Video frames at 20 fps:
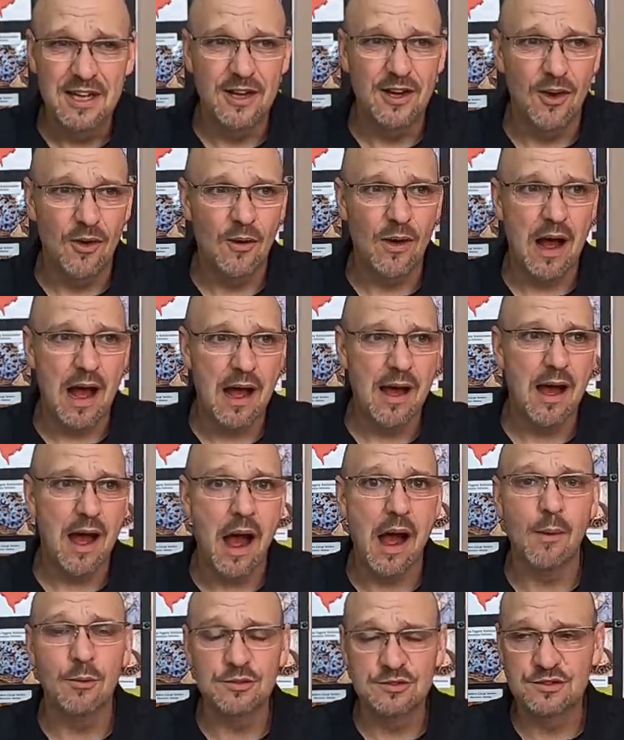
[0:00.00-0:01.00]
You know,
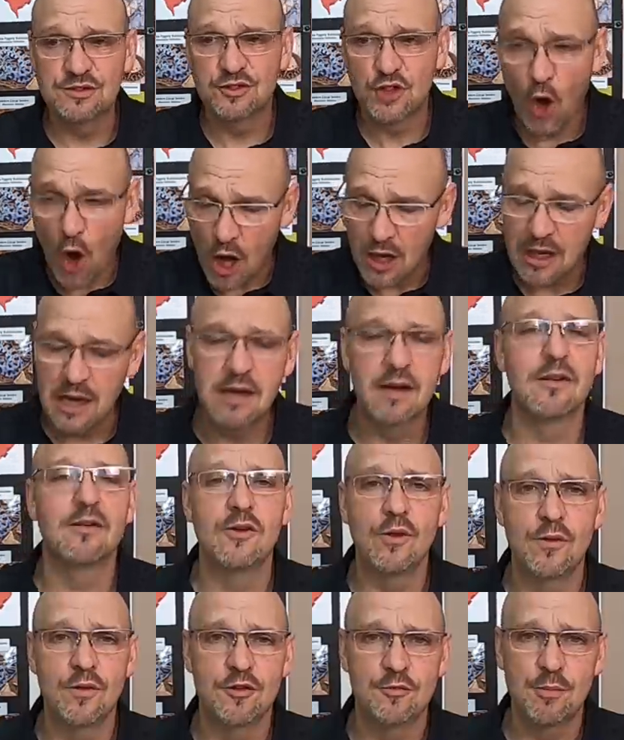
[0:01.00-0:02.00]
I was taught how
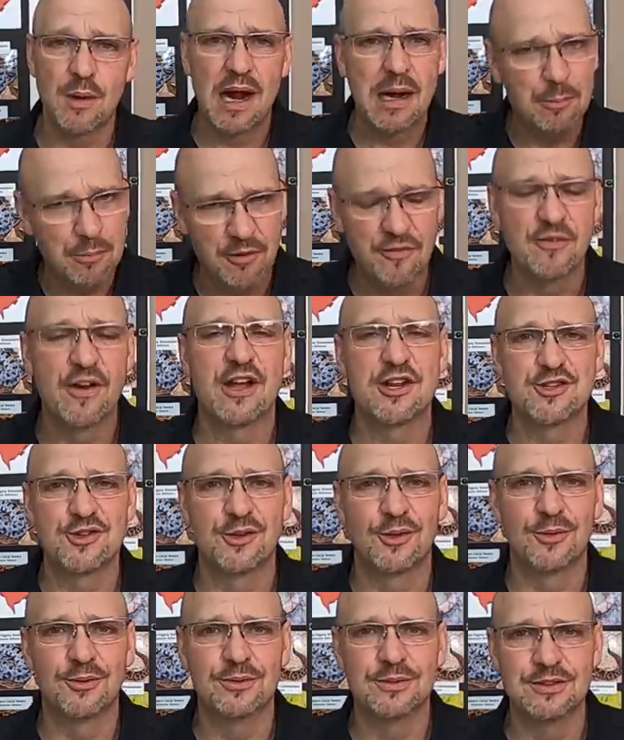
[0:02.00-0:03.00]
to do this by a
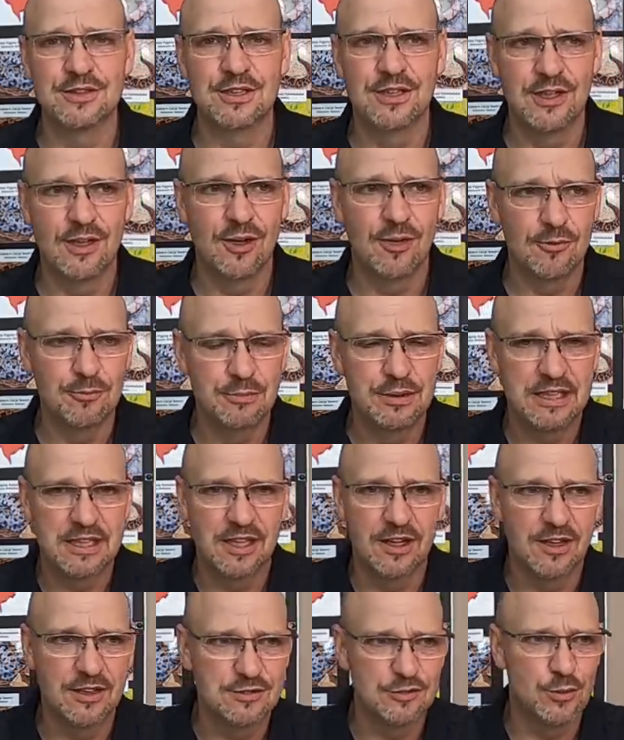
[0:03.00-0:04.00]
professional. You know,
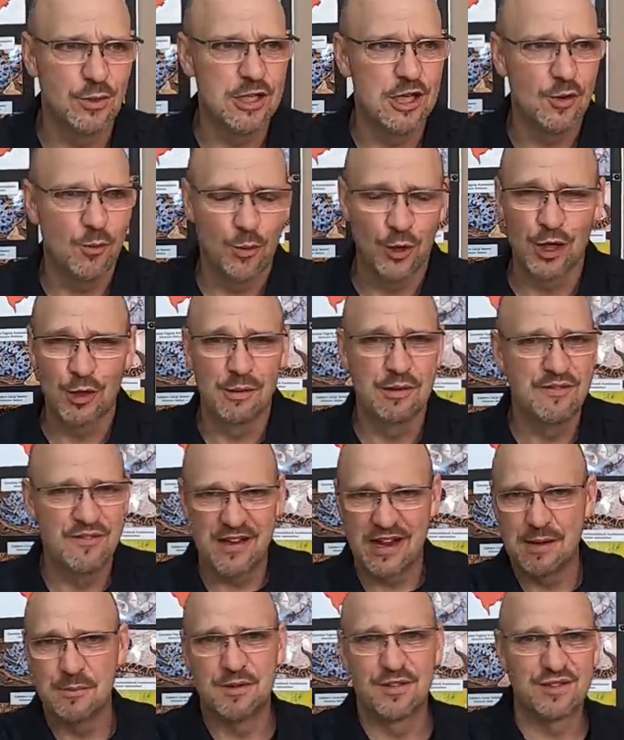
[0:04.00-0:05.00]
because when you're working with
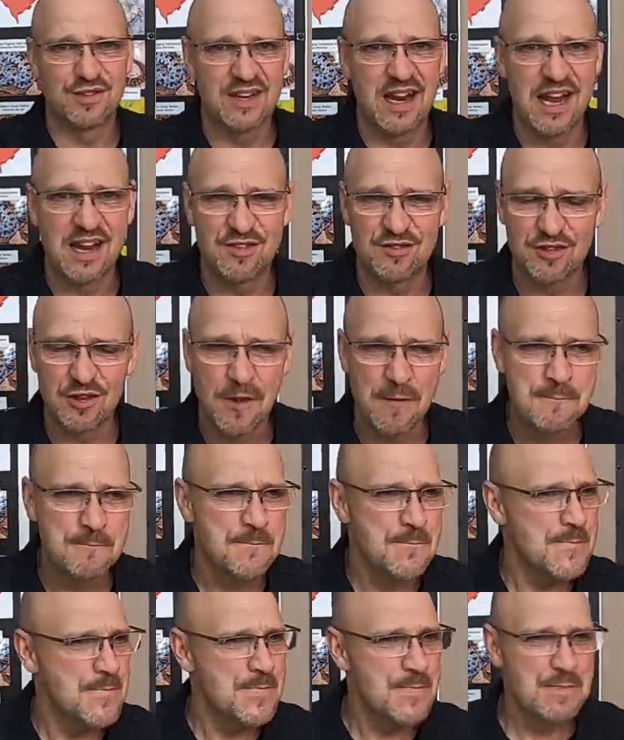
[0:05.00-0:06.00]
venomous snakes,
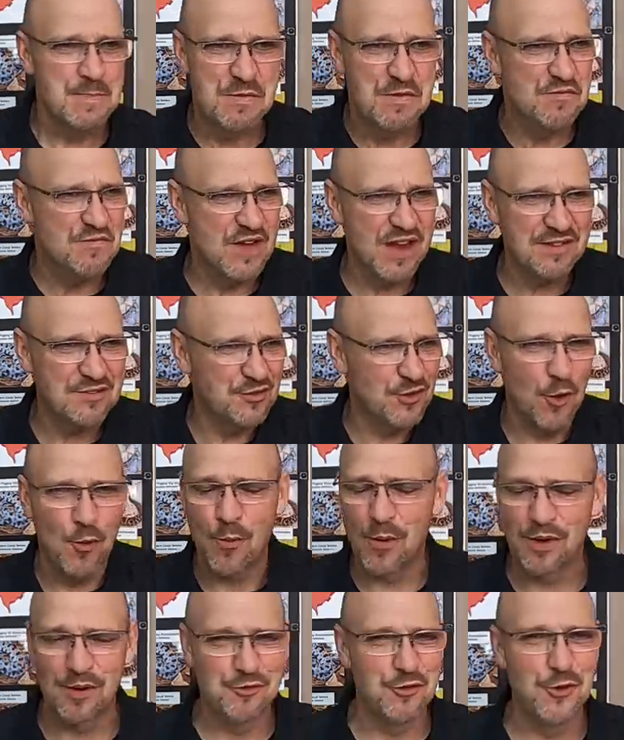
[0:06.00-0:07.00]
vets
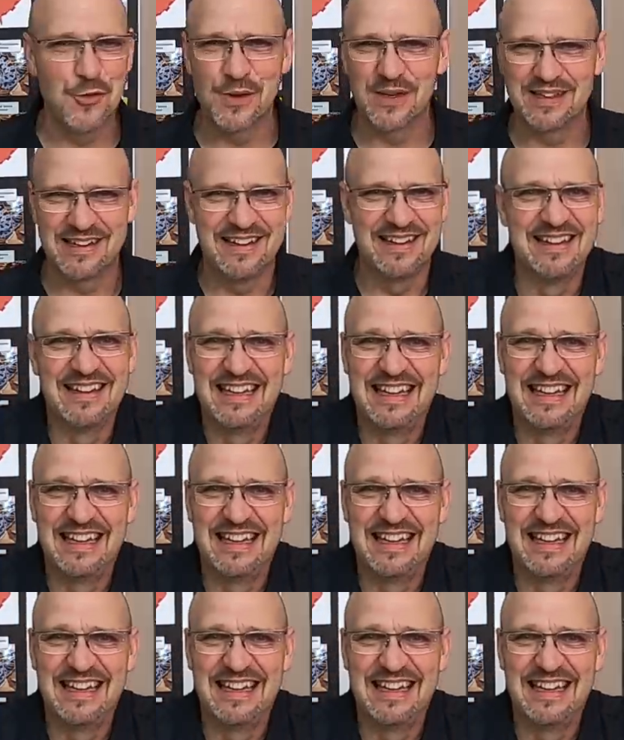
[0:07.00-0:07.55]
don't want to do it.